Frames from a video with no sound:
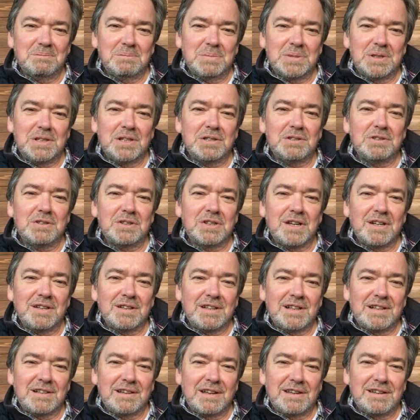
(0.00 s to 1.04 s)
Be a
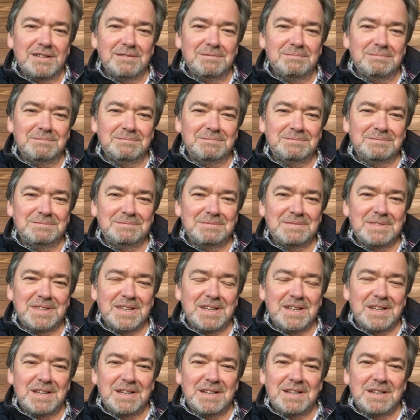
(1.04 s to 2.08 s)
ukulele.
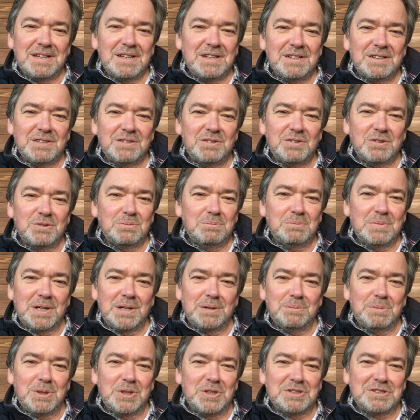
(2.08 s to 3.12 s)
Don't be
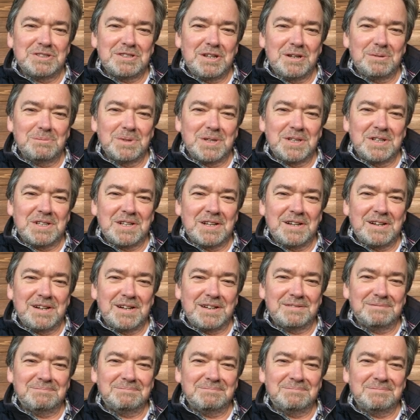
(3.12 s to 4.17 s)
a botched up guitar.
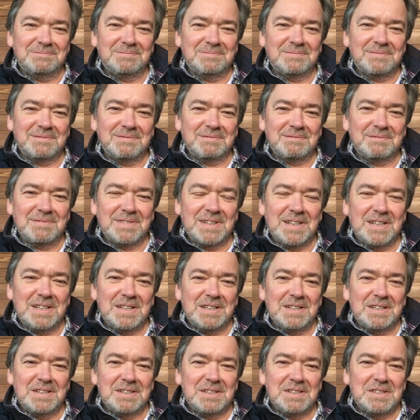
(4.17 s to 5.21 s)

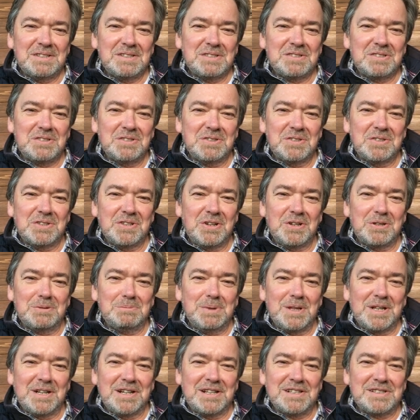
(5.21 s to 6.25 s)
So God
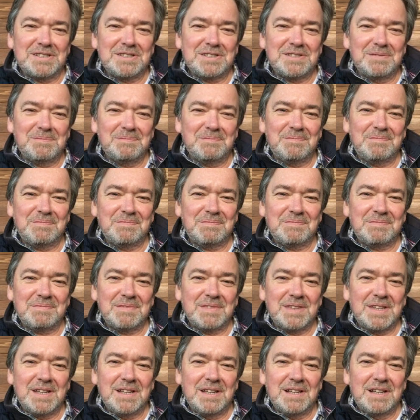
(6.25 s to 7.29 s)
bless.
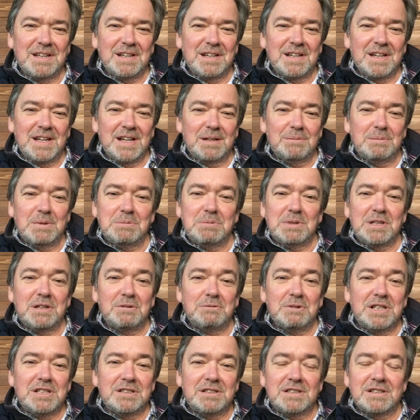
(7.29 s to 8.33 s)
And maybe
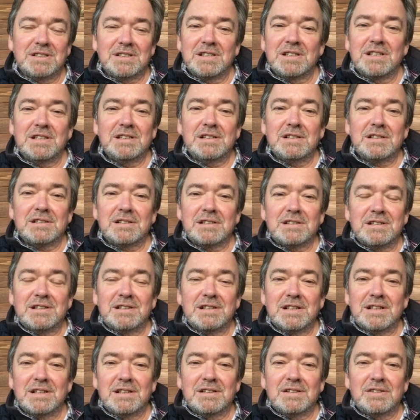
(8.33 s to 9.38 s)
you're waiting to hear
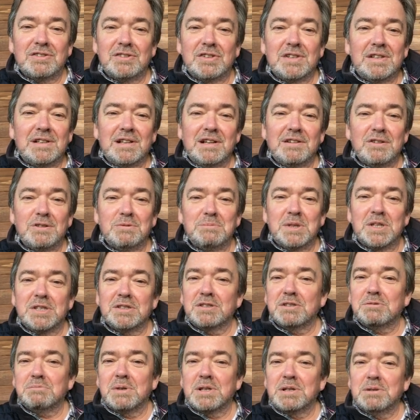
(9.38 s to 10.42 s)
Three Little
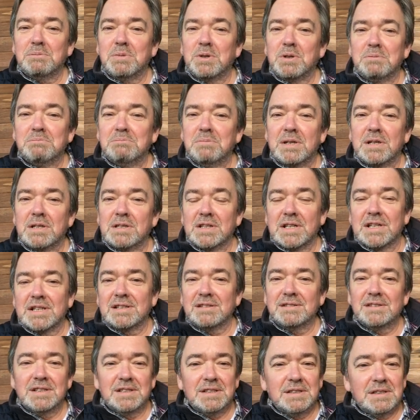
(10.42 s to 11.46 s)
Birds by Bob Marley,